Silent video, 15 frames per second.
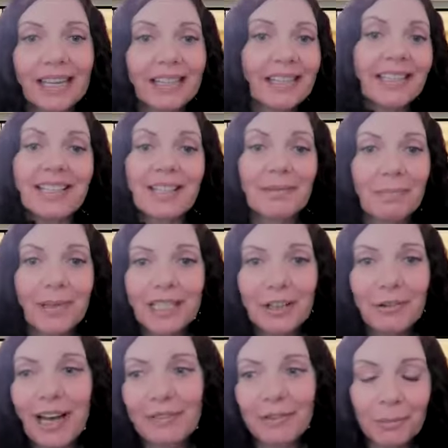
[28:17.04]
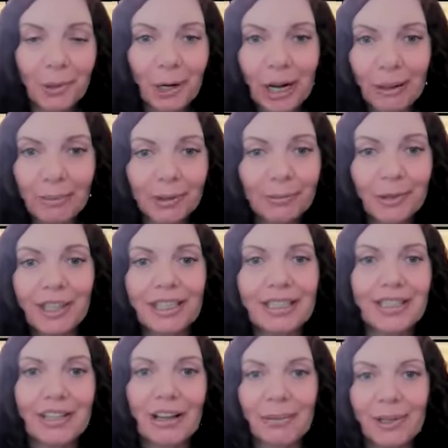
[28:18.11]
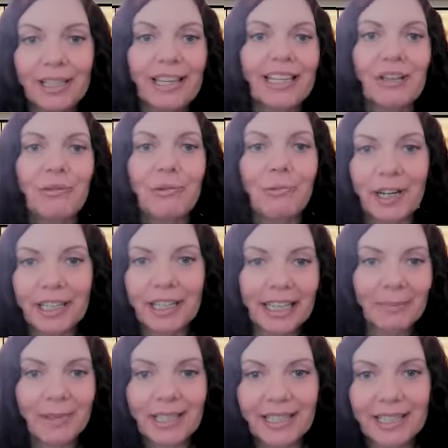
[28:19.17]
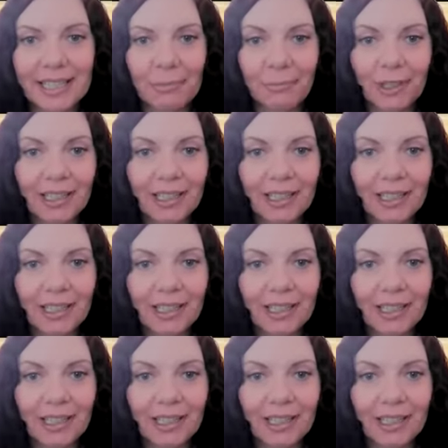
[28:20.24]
And it doesn't mean you have a problem with insomnia that you would want to come see